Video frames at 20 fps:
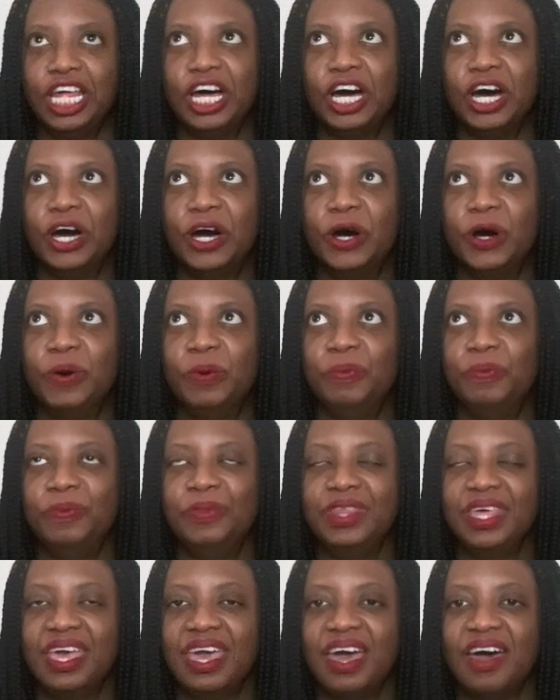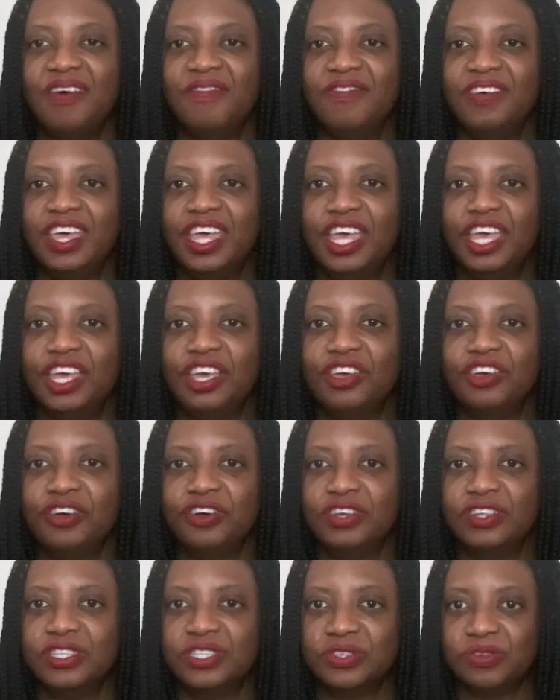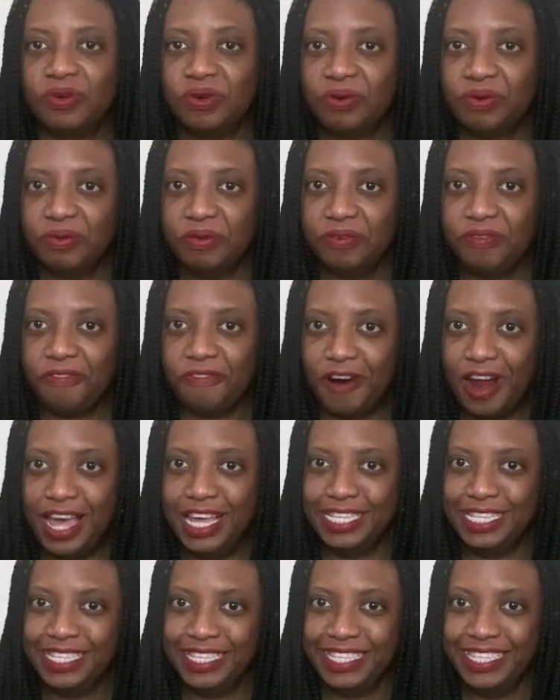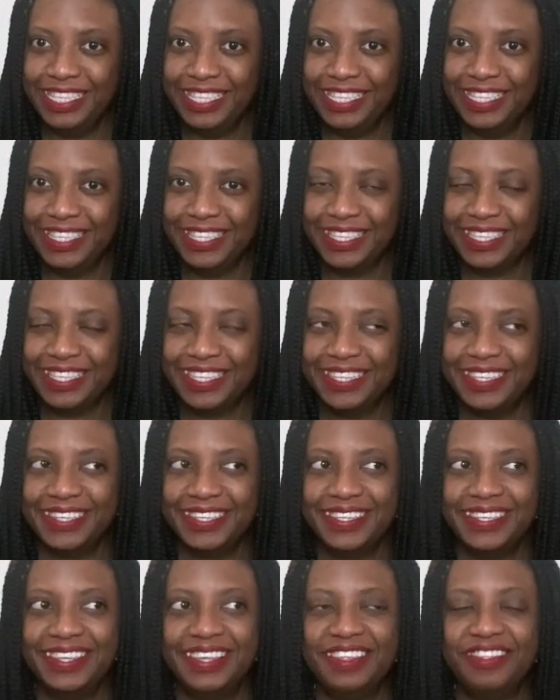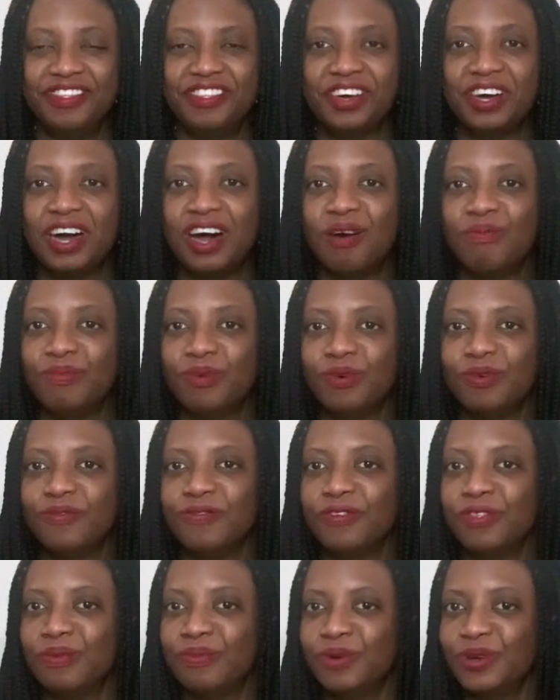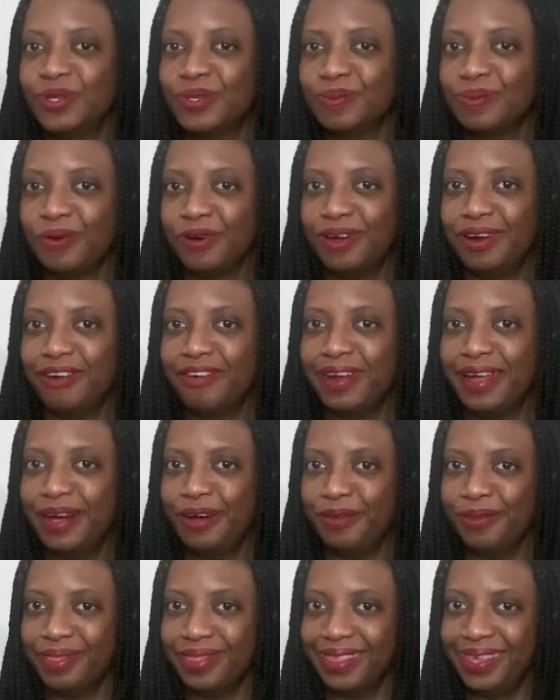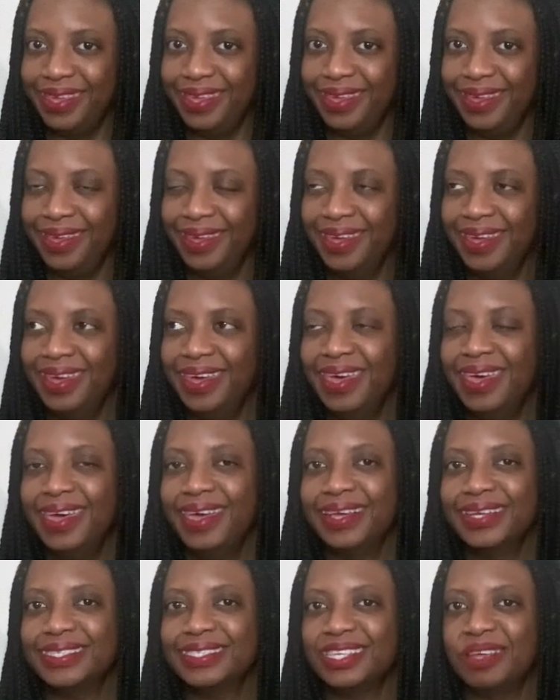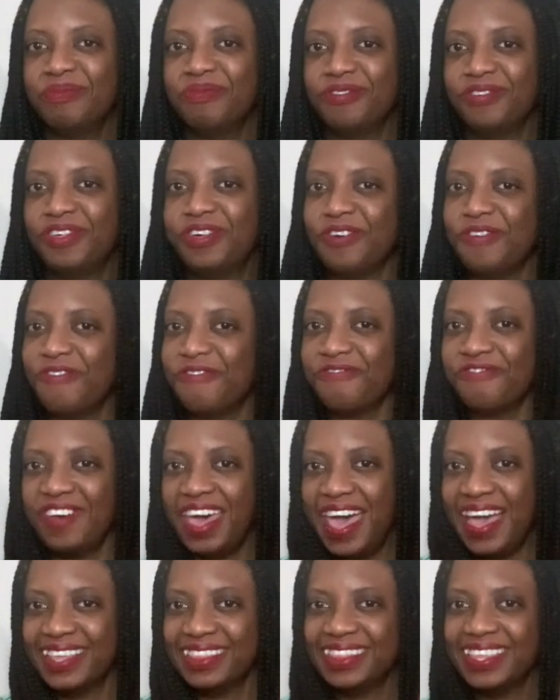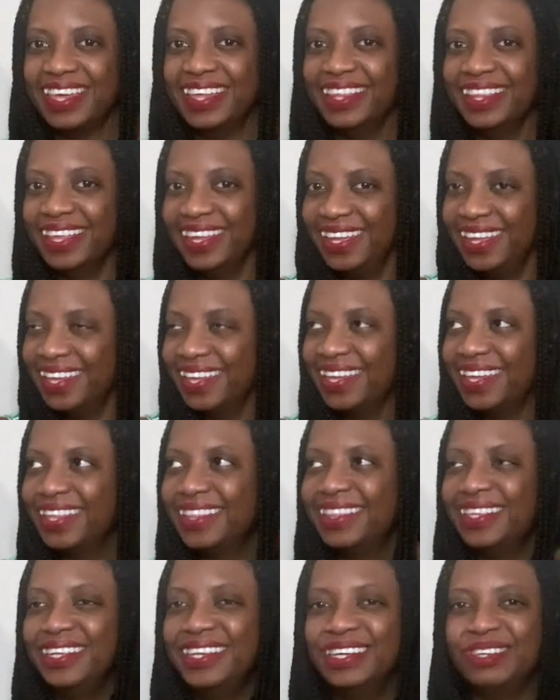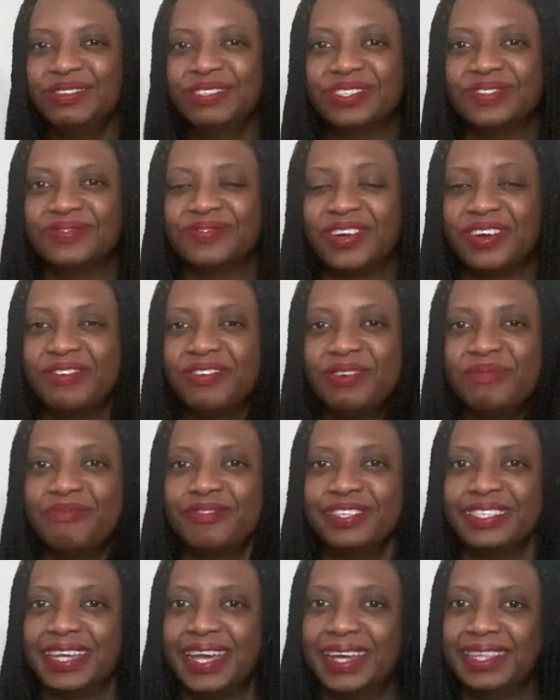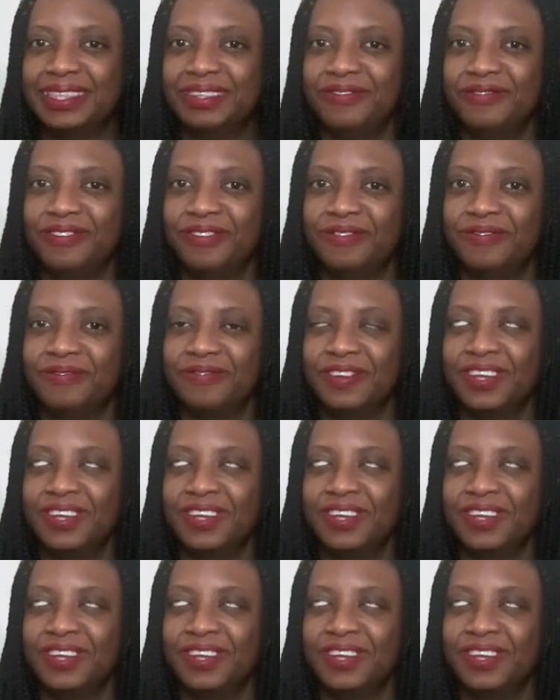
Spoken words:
They have a good circle of friends. The couple, for the most part, are healthy, except for the fact that, like, Leo is very protective of